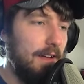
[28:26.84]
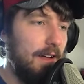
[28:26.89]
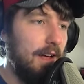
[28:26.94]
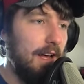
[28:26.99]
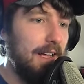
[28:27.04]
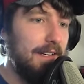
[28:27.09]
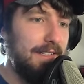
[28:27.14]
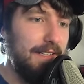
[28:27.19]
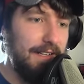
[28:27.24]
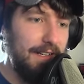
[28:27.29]

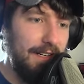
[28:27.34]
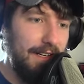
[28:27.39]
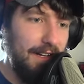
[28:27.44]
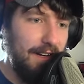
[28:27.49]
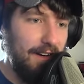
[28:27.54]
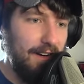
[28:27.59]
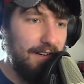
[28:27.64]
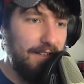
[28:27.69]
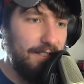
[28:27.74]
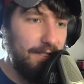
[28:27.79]
Hot diggity
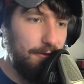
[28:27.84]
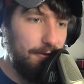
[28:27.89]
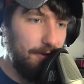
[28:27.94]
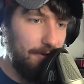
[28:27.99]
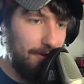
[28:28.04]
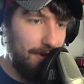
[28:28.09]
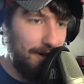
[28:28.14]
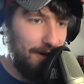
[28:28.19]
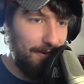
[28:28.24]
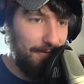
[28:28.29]
dog, two in
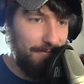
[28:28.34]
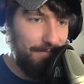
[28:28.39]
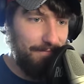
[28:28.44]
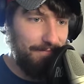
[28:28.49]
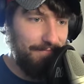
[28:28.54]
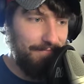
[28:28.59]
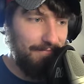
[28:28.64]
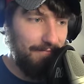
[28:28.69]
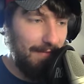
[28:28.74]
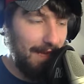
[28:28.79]
a row.
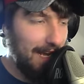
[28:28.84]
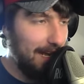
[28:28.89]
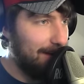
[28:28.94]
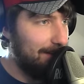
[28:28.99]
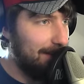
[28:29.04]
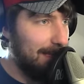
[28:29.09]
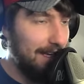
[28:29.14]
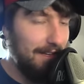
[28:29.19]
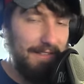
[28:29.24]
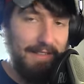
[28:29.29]

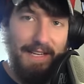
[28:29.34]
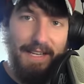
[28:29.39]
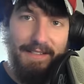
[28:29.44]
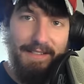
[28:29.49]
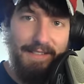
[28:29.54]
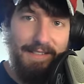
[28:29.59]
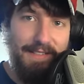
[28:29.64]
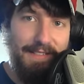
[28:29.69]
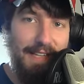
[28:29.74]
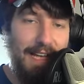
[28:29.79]
Man, that
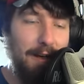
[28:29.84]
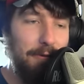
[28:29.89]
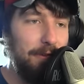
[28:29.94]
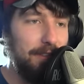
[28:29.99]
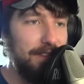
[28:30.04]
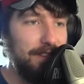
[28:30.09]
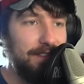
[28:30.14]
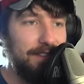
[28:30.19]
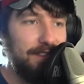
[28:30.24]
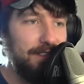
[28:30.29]
that's that
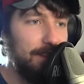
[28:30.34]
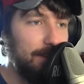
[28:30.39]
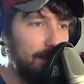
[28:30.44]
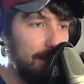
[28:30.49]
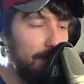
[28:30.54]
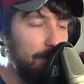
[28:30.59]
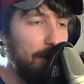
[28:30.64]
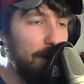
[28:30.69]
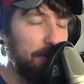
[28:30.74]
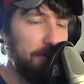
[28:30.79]
was
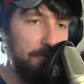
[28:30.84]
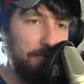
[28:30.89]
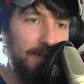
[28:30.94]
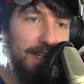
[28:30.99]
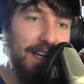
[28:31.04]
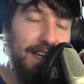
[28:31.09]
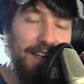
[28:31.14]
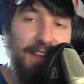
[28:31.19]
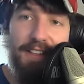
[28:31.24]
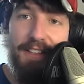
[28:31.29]
the most
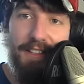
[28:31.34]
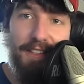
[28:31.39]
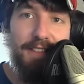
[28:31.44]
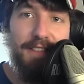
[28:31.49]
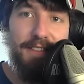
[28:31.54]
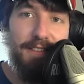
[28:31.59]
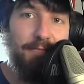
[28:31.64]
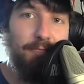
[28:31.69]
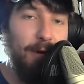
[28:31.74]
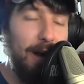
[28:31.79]

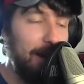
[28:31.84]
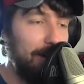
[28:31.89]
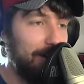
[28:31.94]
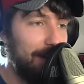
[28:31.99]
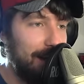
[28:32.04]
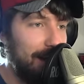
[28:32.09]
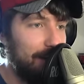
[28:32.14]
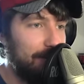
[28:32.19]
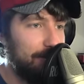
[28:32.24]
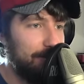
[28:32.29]
ridiculous round
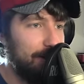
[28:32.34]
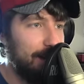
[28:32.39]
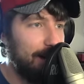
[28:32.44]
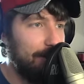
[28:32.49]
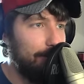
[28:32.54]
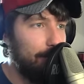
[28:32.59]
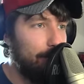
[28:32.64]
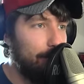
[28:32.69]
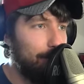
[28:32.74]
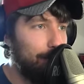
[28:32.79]
of Counter-Strike
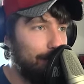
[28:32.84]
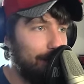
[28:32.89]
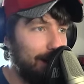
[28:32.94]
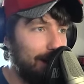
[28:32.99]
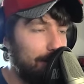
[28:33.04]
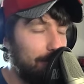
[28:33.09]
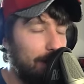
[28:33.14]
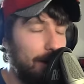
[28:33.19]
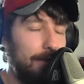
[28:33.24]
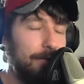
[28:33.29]
I've ever
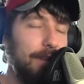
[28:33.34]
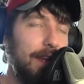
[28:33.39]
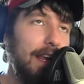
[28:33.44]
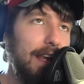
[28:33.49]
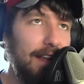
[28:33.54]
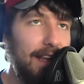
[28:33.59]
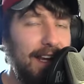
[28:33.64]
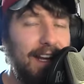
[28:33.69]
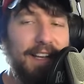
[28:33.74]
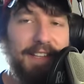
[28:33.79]
played. Well,
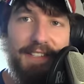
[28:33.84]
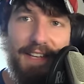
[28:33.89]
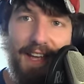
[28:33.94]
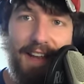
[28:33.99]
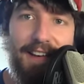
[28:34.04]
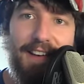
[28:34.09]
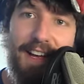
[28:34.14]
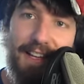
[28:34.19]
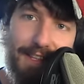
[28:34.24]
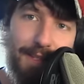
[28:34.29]
like I
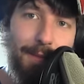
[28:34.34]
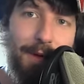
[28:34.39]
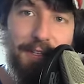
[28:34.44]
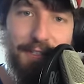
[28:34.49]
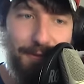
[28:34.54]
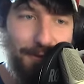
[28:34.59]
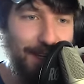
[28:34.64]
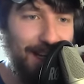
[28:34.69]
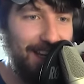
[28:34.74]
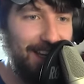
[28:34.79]
said, not the
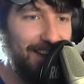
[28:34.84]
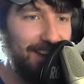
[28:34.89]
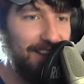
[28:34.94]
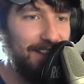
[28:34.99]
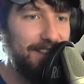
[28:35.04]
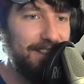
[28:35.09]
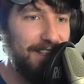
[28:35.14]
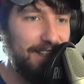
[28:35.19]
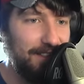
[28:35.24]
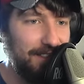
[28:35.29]
most
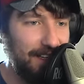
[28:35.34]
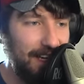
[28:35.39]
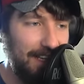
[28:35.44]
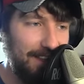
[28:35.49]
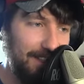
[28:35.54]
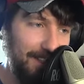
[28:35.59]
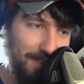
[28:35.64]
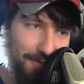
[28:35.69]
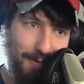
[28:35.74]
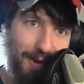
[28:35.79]
ridiculous because I
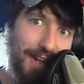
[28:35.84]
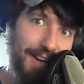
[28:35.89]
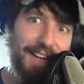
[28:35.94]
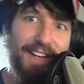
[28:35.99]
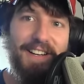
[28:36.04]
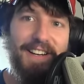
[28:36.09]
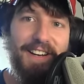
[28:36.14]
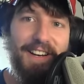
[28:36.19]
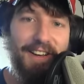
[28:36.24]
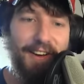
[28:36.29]
got the
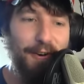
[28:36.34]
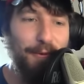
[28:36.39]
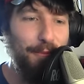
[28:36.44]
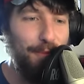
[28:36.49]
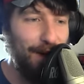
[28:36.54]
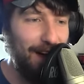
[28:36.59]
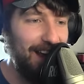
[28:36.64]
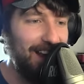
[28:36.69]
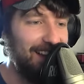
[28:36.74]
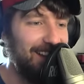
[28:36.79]
swatting, you know.
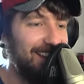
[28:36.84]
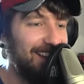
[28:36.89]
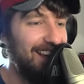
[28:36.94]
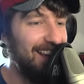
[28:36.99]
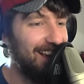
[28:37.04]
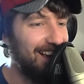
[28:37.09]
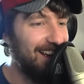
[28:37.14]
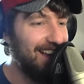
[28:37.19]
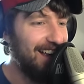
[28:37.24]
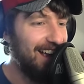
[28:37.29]
But
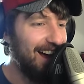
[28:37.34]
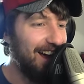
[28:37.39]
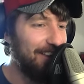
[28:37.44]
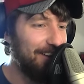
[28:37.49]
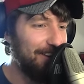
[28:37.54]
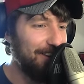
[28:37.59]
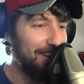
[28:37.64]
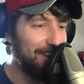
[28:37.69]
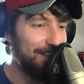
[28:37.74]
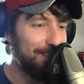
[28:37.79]

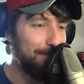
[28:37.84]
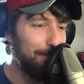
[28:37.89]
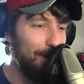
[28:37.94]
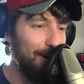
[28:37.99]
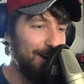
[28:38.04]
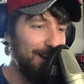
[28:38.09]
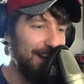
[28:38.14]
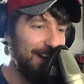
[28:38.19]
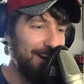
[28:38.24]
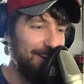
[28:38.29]
other than the
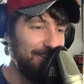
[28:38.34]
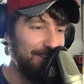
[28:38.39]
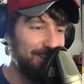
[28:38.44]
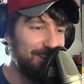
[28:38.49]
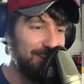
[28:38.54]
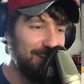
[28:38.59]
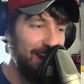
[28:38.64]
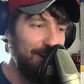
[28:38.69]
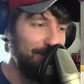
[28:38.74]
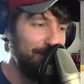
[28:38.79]
swatting, I
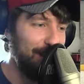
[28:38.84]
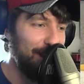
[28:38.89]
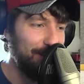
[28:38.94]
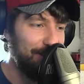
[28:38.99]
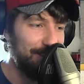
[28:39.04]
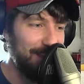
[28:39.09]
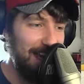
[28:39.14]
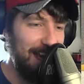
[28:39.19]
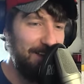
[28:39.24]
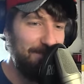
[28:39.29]
was
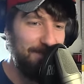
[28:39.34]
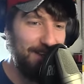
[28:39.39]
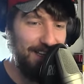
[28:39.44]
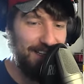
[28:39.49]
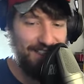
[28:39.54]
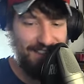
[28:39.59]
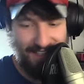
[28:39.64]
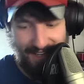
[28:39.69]
everything was happening.